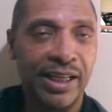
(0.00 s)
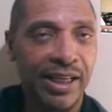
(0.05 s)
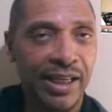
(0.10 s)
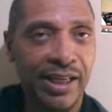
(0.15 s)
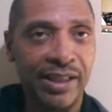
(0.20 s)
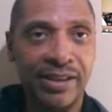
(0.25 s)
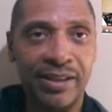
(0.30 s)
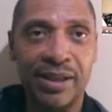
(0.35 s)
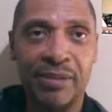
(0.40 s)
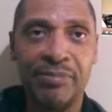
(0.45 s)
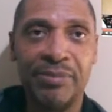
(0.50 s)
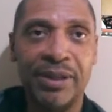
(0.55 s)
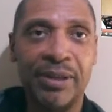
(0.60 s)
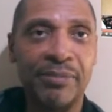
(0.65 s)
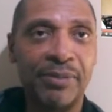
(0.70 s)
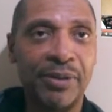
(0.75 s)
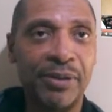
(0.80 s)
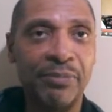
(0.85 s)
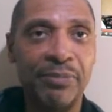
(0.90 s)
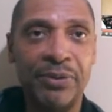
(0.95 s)
and dump
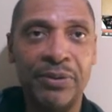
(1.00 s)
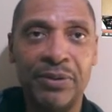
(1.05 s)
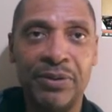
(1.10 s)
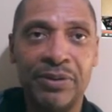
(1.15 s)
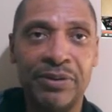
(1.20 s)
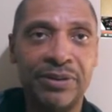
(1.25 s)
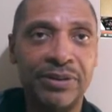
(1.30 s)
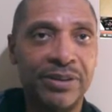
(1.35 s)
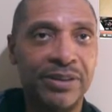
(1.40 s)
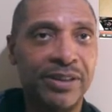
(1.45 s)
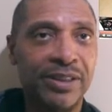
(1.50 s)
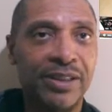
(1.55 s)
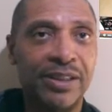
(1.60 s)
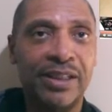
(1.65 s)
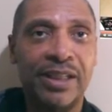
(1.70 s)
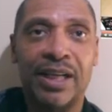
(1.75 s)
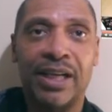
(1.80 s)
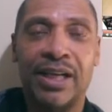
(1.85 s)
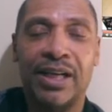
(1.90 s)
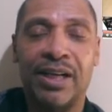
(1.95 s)
them computers
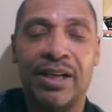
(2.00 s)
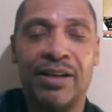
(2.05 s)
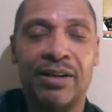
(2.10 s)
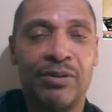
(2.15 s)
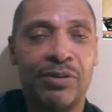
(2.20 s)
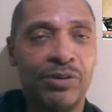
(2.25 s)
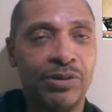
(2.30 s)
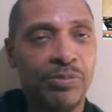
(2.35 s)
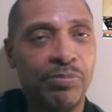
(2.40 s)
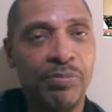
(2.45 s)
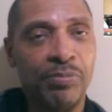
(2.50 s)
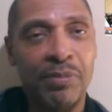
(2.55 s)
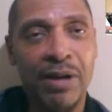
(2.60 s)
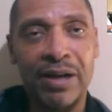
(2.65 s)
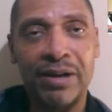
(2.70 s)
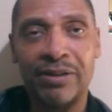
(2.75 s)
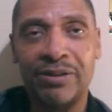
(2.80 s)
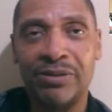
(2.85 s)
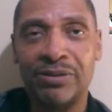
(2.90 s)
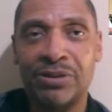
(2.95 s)
uh, or
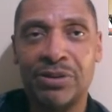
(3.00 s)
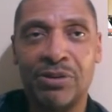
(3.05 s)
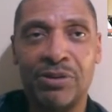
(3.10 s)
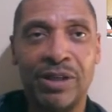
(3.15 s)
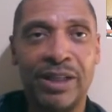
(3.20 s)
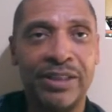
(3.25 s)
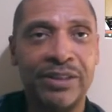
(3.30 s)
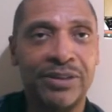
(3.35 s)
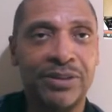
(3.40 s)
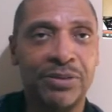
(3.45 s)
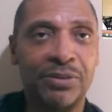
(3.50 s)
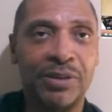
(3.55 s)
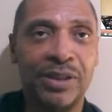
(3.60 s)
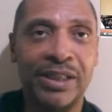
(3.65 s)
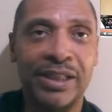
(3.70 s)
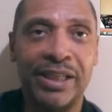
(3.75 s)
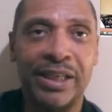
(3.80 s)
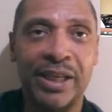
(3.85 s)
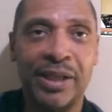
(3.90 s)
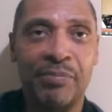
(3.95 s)
monitor screens so we
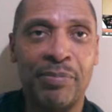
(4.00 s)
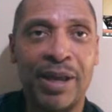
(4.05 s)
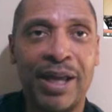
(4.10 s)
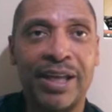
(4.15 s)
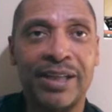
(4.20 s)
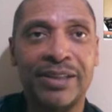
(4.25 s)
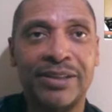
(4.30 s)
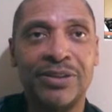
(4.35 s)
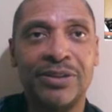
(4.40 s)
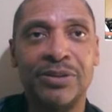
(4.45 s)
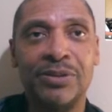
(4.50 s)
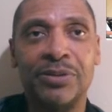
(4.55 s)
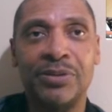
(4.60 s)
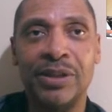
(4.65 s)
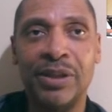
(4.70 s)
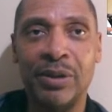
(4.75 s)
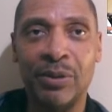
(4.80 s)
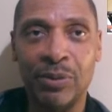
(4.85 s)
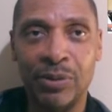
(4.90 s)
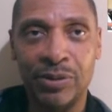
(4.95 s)
can get back to
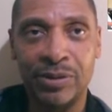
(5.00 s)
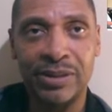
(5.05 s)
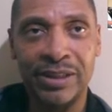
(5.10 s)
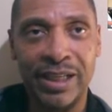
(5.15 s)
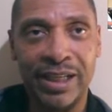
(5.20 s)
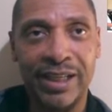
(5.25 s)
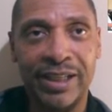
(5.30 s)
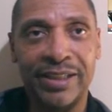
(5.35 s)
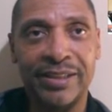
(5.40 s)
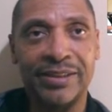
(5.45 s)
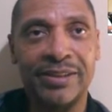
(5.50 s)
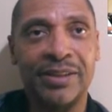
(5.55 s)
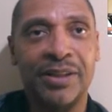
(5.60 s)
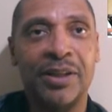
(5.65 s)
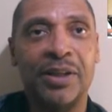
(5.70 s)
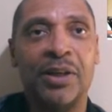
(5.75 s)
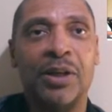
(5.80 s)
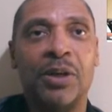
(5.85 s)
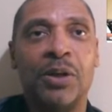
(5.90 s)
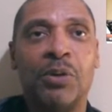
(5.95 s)
the old days
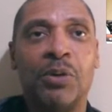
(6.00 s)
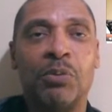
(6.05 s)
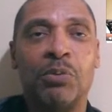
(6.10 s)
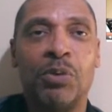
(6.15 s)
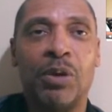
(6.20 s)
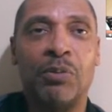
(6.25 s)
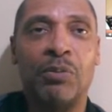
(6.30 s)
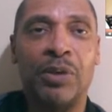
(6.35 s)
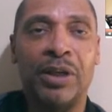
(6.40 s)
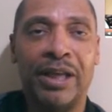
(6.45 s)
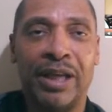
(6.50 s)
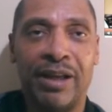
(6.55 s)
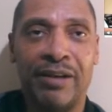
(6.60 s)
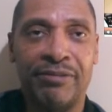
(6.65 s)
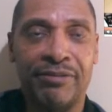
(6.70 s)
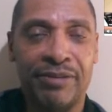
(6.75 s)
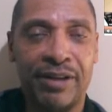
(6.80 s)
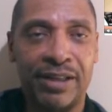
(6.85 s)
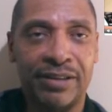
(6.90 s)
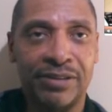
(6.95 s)
when we
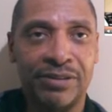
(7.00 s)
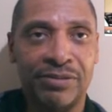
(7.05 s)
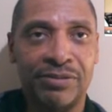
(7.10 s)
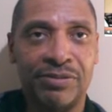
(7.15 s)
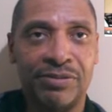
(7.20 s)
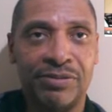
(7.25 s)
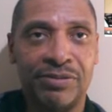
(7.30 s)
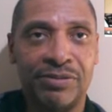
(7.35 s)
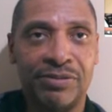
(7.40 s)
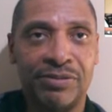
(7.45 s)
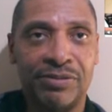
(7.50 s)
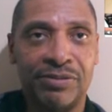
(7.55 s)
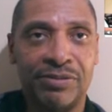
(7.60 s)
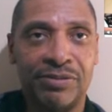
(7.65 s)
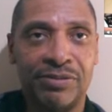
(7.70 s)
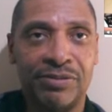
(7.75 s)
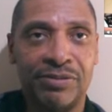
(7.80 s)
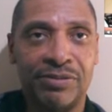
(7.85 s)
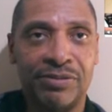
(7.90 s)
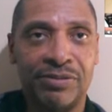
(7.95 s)
had fossil
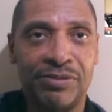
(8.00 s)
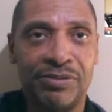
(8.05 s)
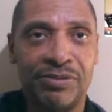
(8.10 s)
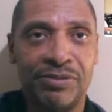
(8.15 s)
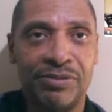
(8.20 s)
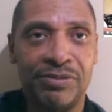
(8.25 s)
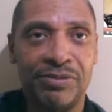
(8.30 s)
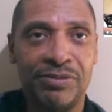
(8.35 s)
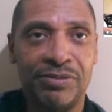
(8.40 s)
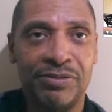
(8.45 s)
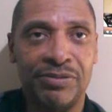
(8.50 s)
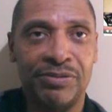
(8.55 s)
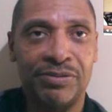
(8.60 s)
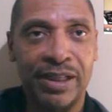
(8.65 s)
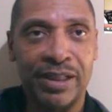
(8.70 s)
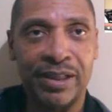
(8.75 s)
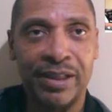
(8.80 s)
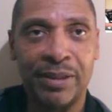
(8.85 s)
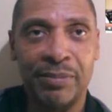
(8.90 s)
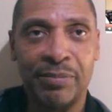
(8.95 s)
fuels sort of
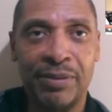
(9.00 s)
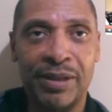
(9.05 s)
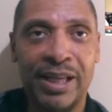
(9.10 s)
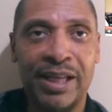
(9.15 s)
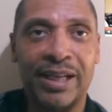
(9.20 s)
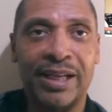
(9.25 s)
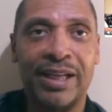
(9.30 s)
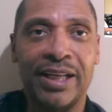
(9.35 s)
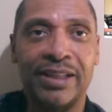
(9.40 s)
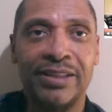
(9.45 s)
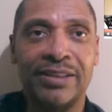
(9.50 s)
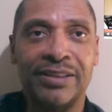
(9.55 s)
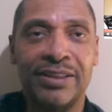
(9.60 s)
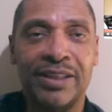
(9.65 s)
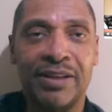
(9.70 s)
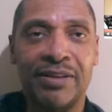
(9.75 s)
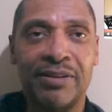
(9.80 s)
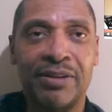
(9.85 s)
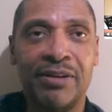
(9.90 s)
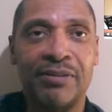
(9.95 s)
killing the planet,
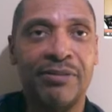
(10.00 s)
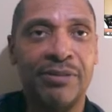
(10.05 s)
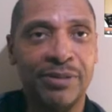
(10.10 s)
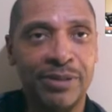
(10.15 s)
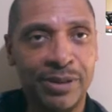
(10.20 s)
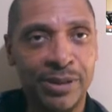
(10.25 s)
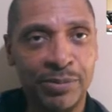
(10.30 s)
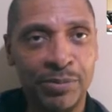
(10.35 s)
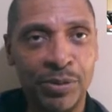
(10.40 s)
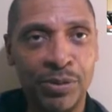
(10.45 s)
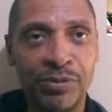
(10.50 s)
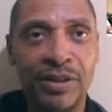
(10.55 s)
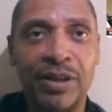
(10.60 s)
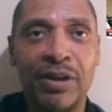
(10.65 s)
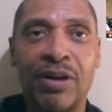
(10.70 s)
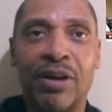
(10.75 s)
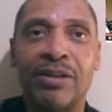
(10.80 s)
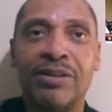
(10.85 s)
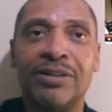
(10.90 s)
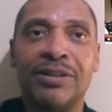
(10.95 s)
etc., versus moving
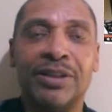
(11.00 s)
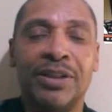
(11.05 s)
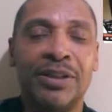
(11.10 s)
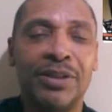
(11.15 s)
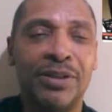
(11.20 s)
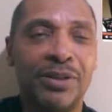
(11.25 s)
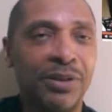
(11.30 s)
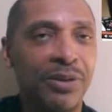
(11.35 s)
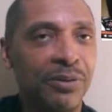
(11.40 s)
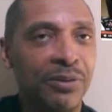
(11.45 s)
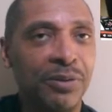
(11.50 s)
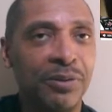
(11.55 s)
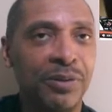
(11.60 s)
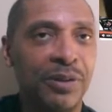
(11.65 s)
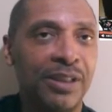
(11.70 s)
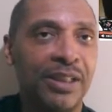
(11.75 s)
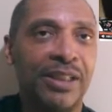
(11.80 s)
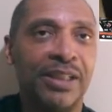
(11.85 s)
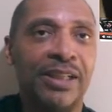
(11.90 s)
on to the new,